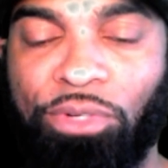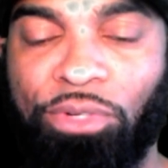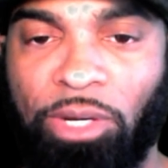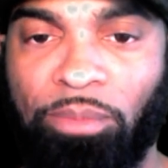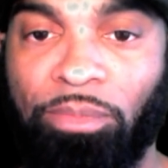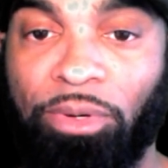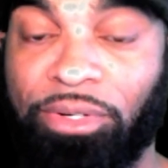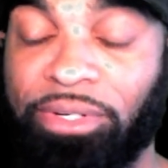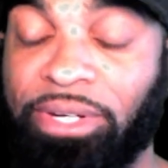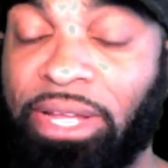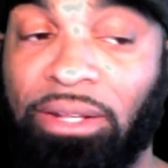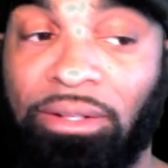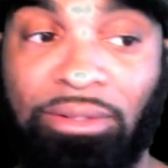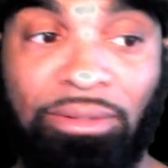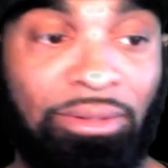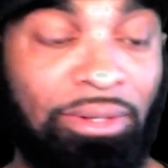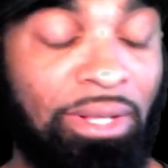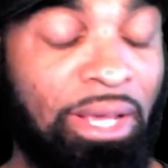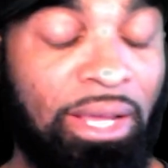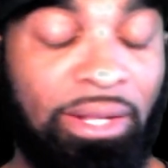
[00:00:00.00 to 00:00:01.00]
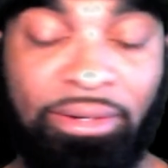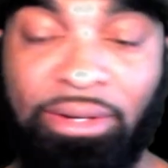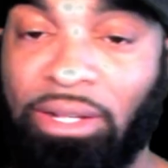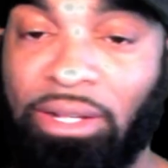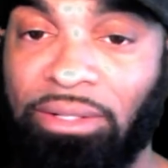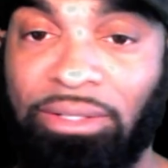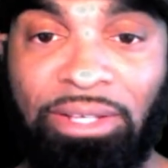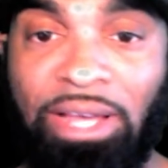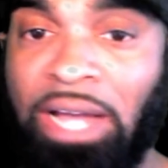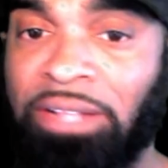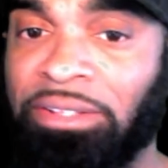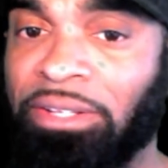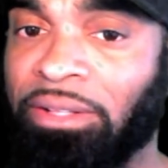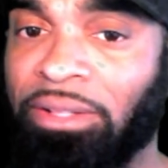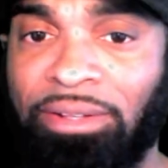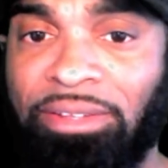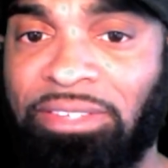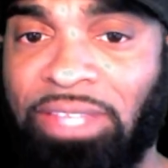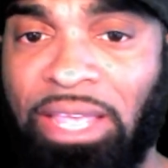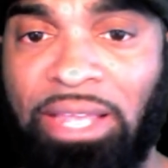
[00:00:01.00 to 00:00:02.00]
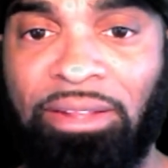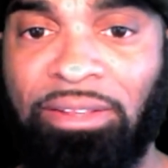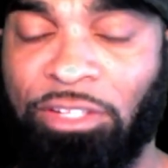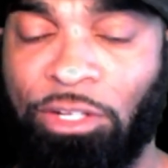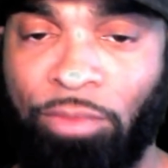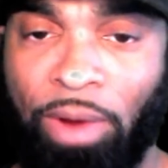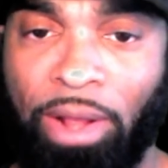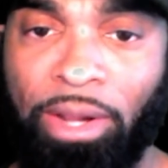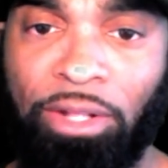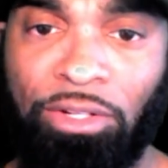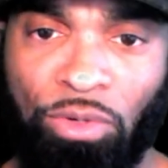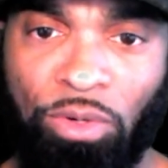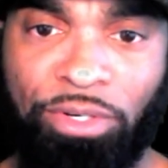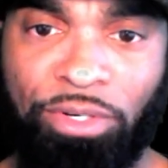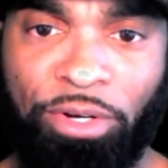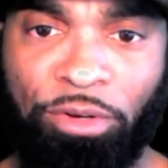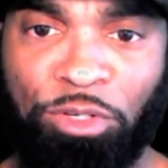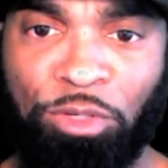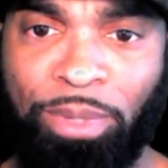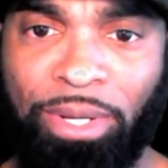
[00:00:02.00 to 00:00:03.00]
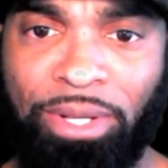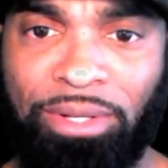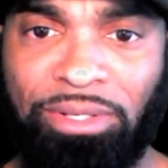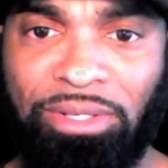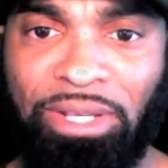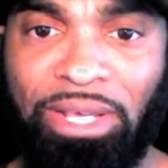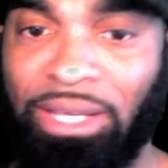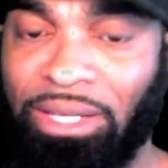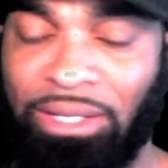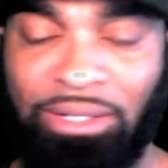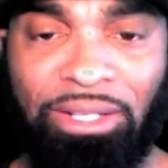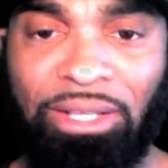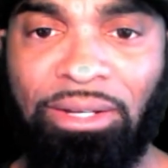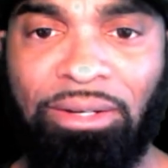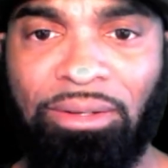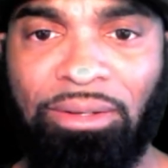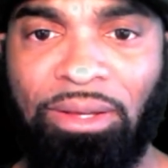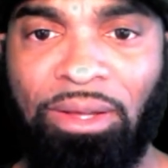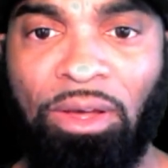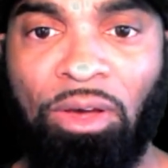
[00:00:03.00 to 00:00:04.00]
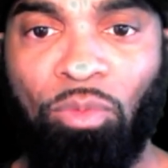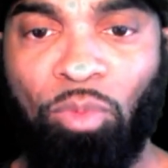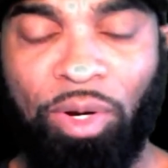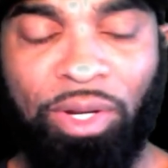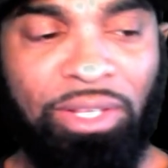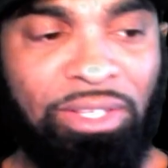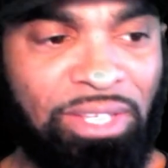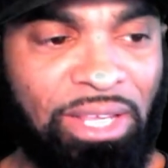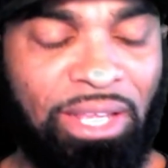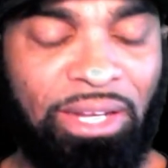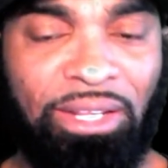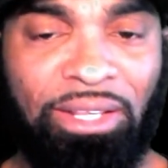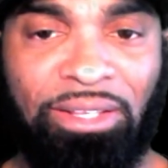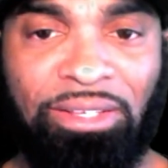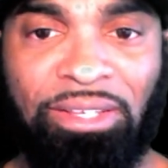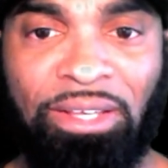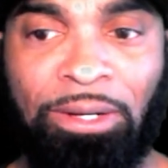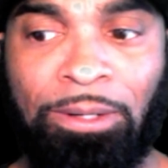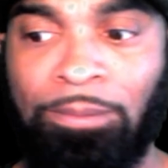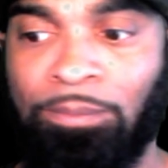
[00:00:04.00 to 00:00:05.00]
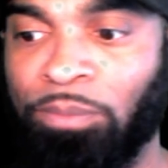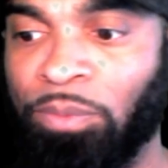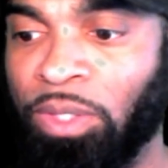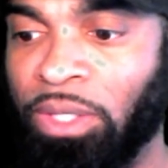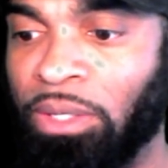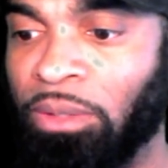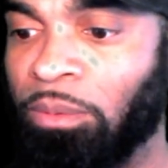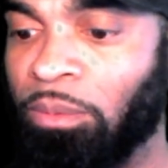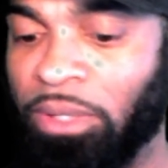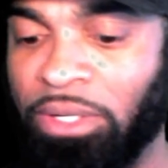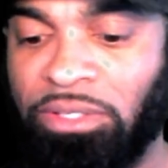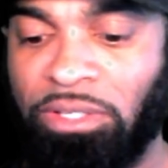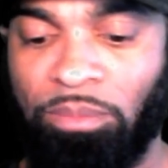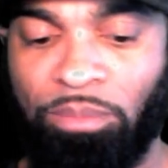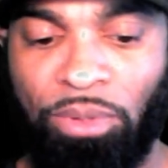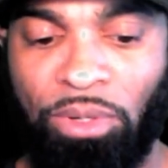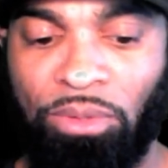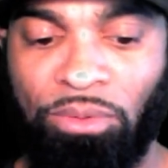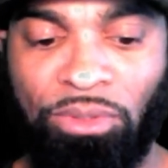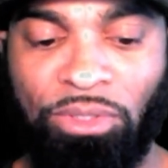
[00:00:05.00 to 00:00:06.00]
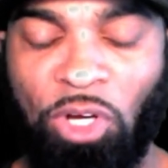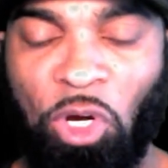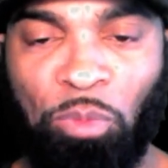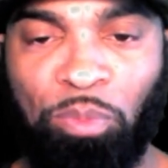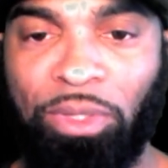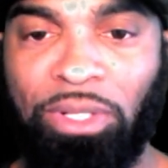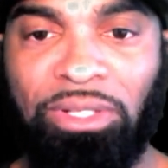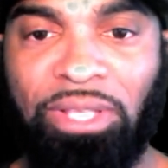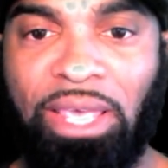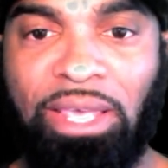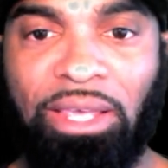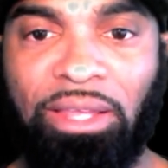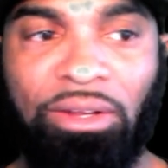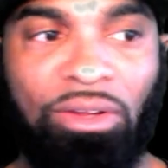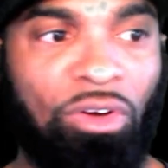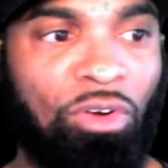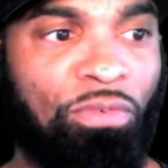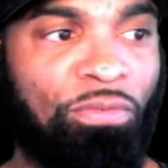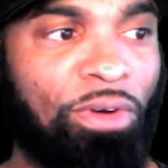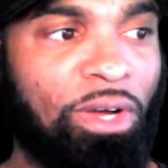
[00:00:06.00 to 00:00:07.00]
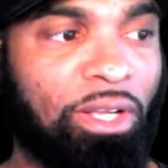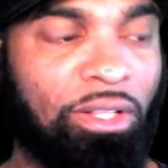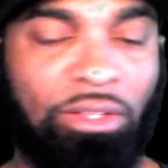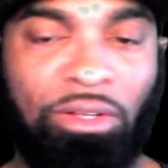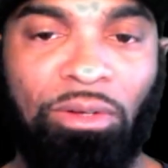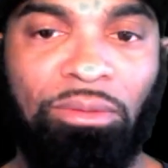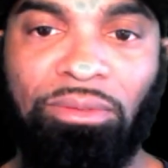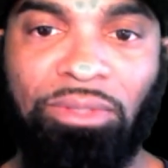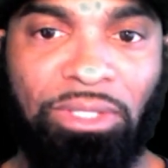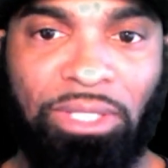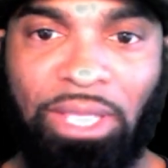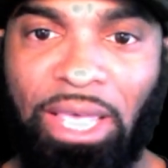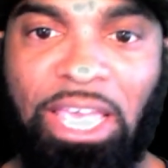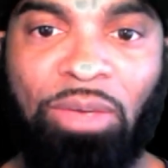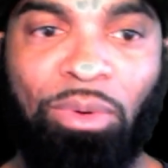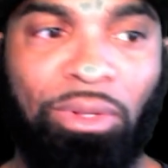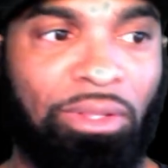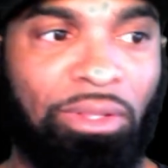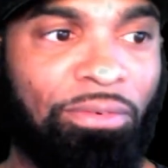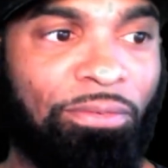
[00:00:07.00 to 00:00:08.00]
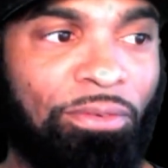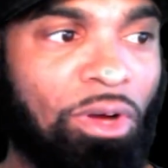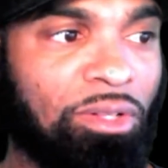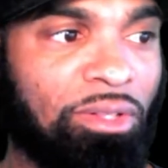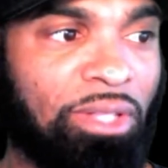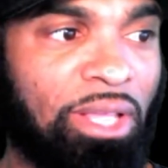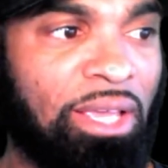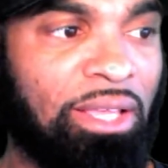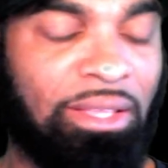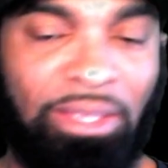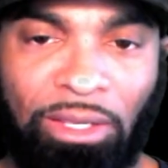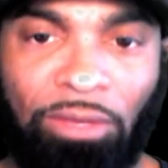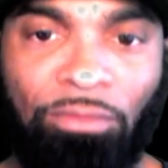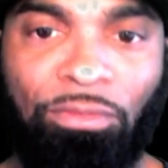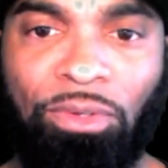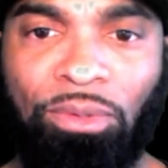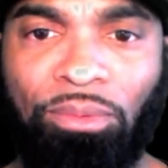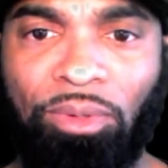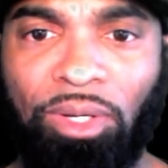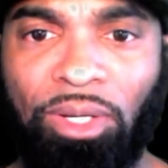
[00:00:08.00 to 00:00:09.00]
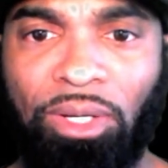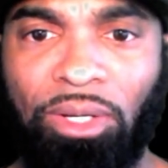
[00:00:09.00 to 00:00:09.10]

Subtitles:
number. Now, Deontay didn't say this directly towards Errol Spence. He didn't. What he said is, listen, bro, don't be taking no fuck. Don't take what the fuck they give you.